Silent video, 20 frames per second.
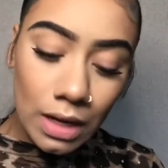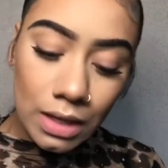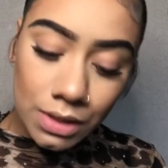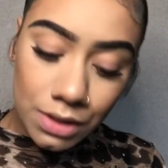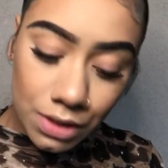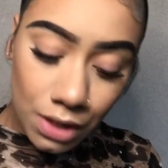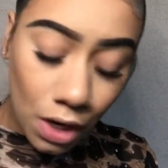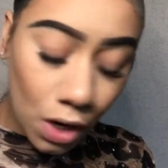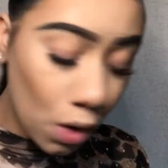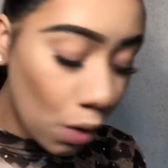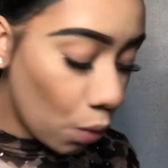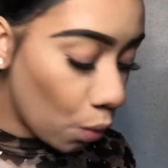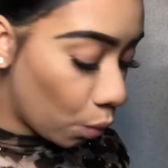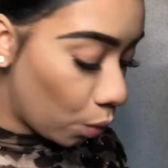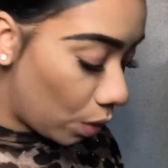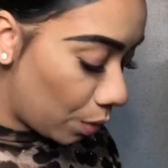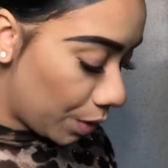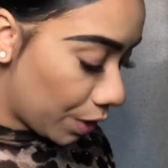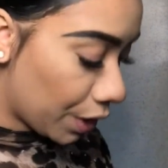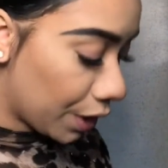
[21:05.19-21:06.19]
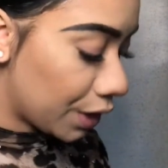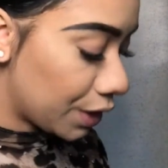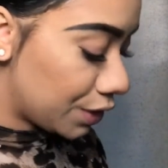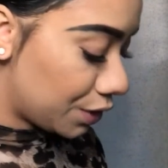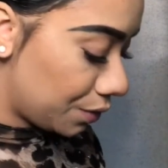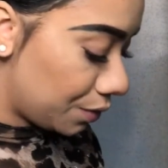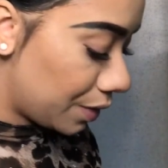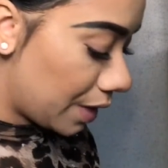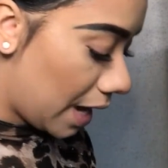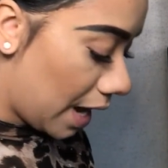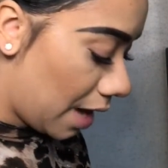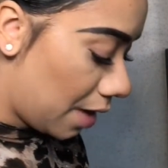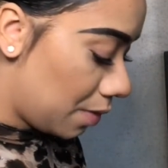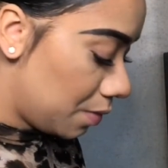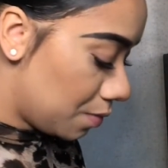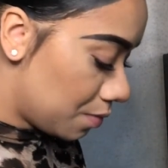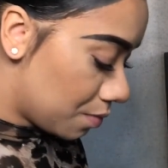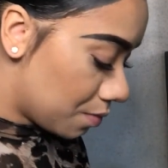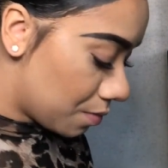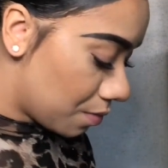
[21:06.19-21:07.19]
So what we're gonna do now
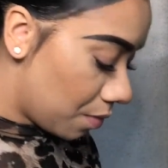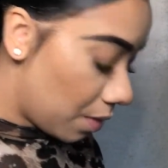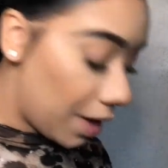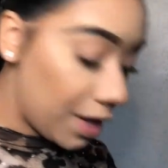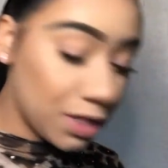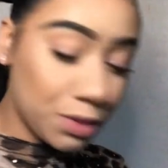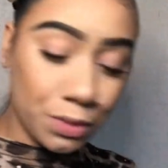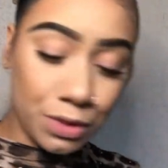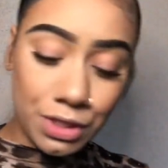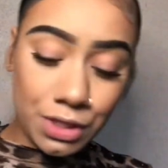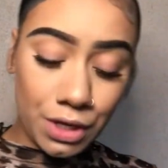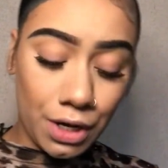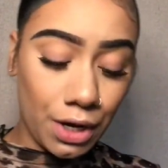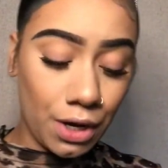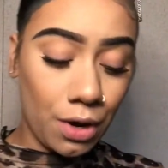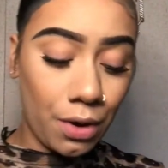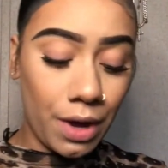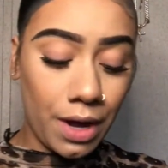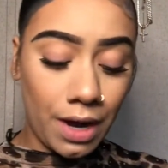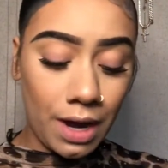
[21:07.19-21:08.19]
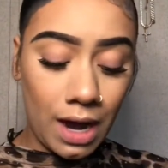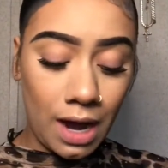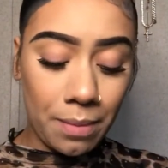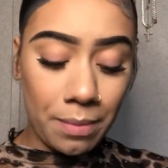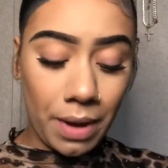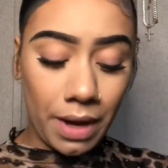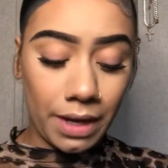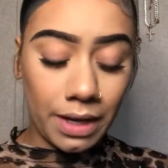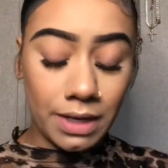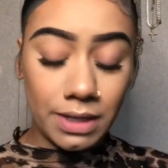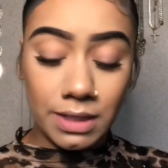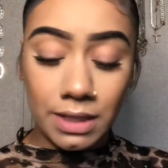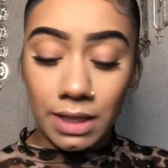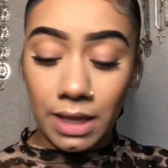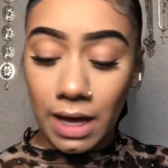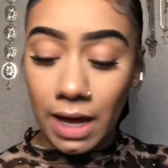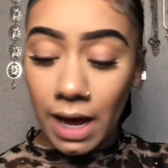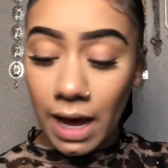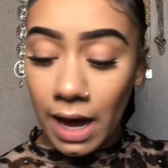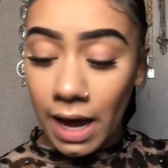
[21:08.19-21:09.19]
is we're just gonna go ahead and hop back into
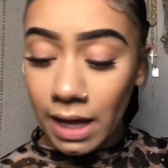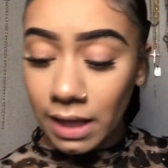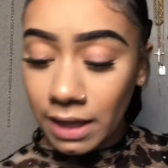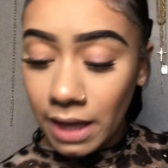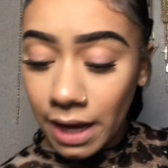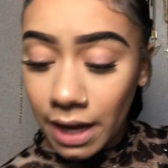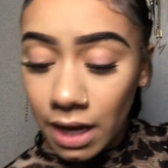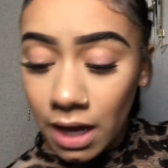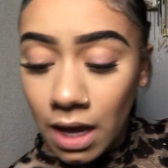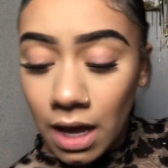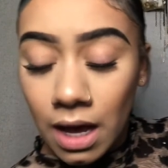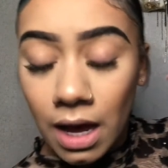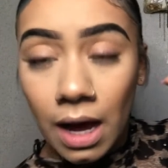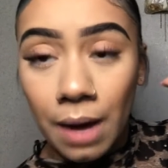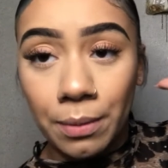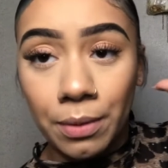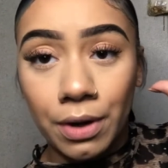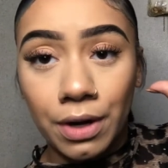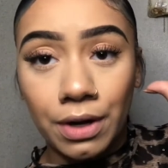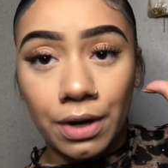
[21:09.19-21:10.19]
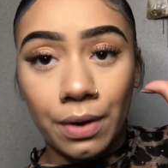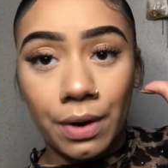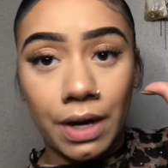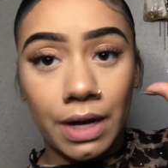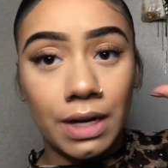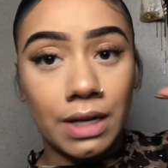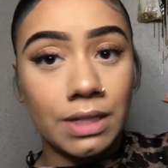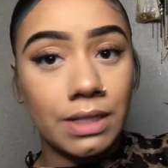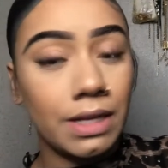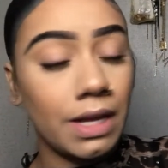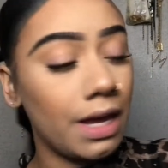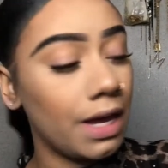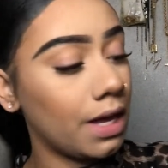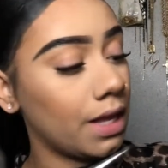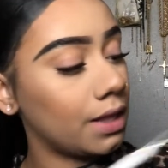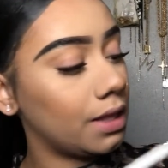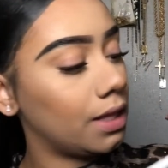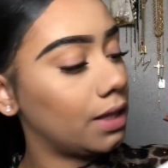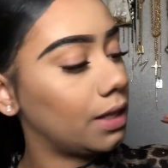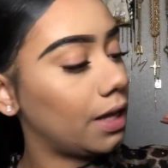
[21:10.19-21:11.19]
that highlight. I'm gonna go ahead and take
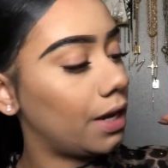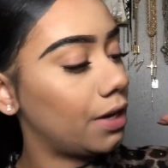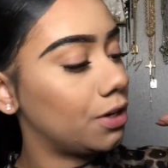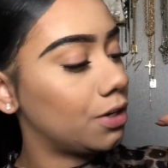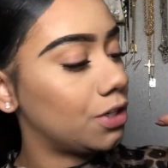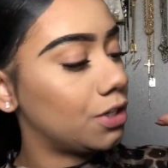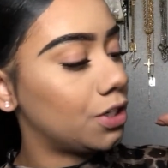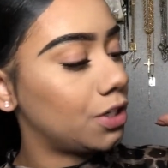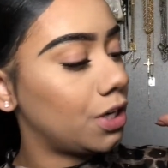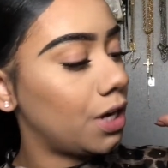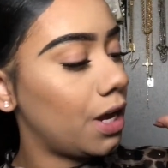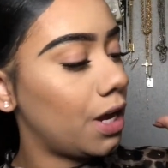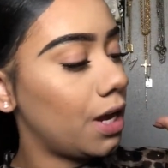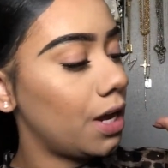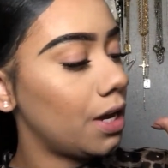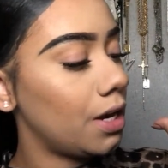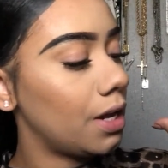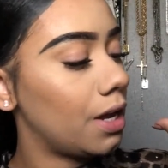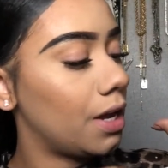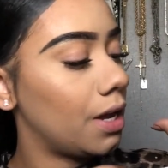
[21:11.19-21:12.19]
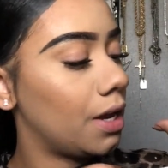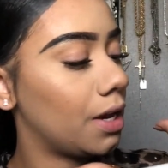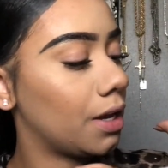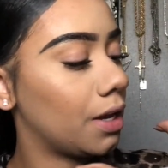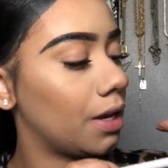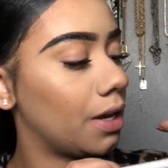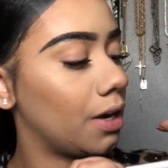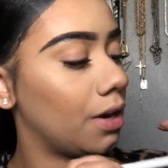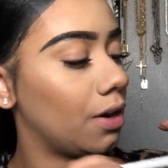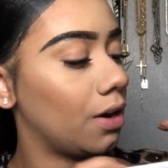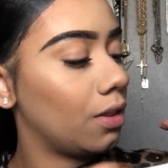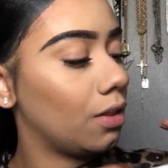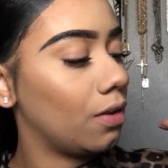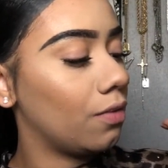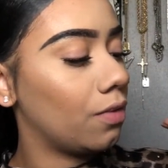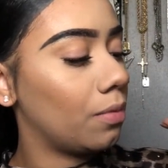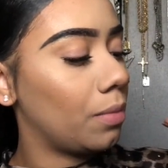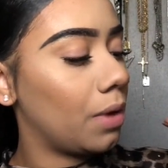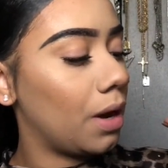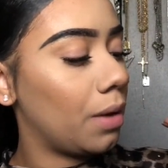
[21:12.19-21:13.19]
the lighter shade and get it all
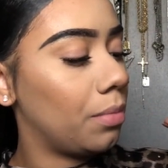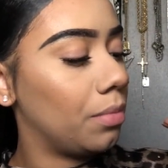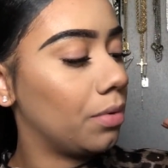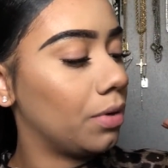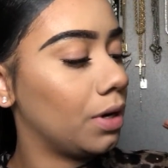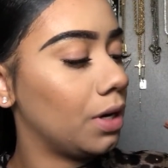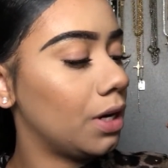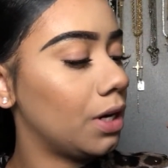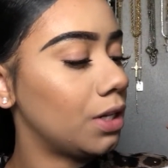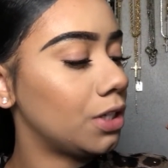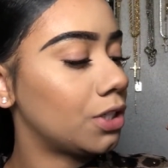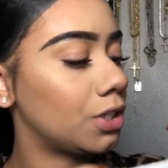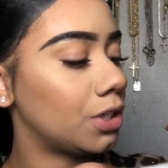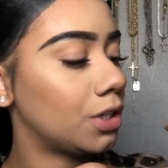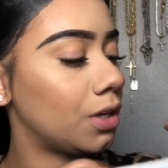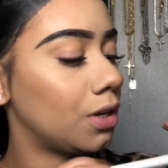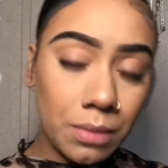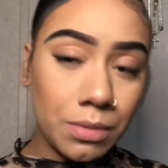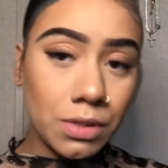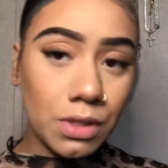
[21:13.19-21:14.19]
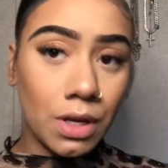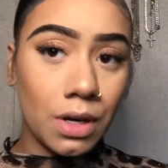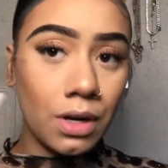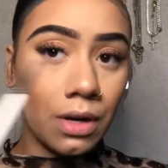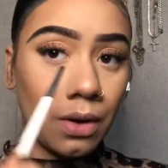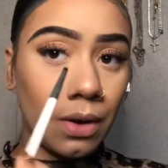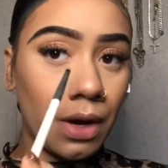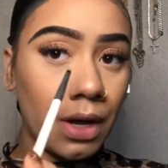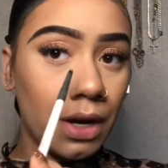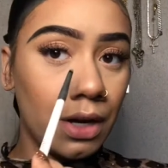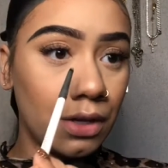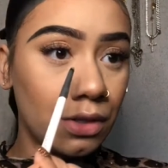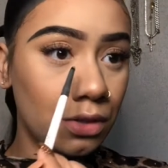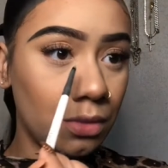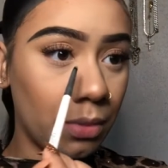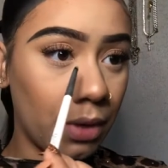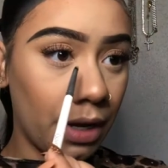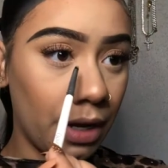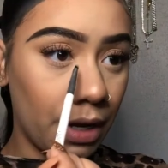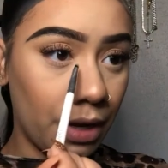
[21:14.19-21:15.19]
over my brush. I'm just gonna go ahead and do
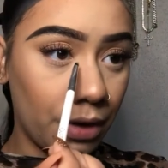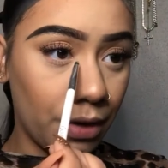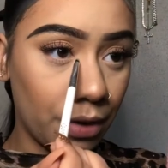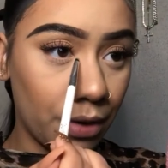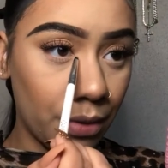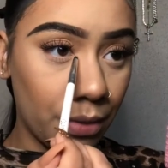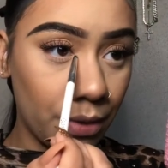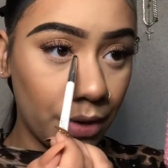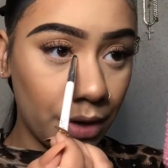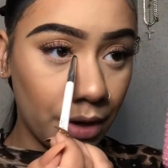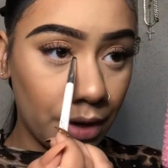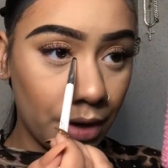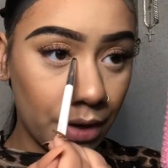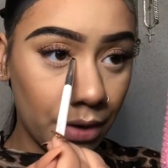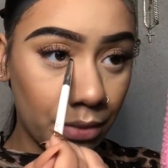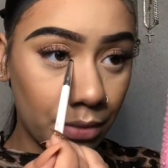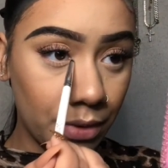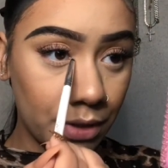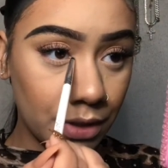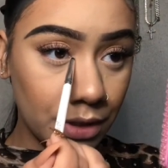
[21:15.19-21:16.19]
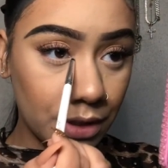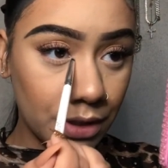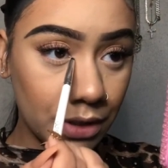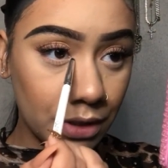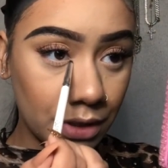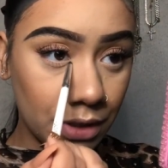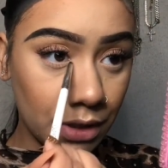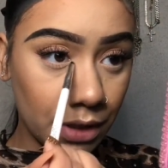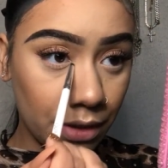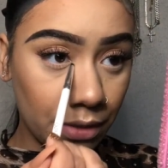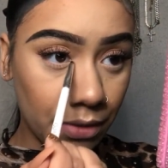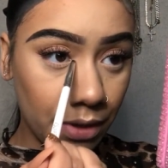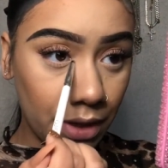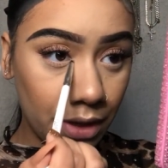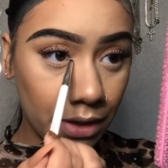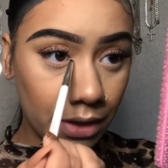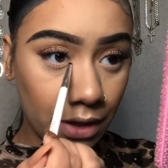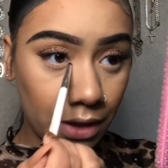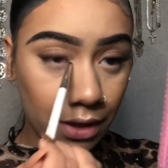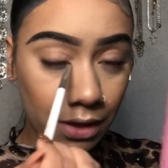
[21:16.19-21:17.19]
my inner corner, which is just like right
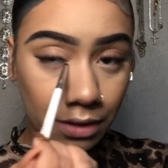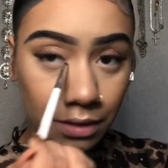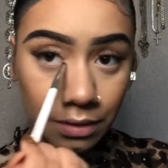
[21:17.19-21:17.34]
there.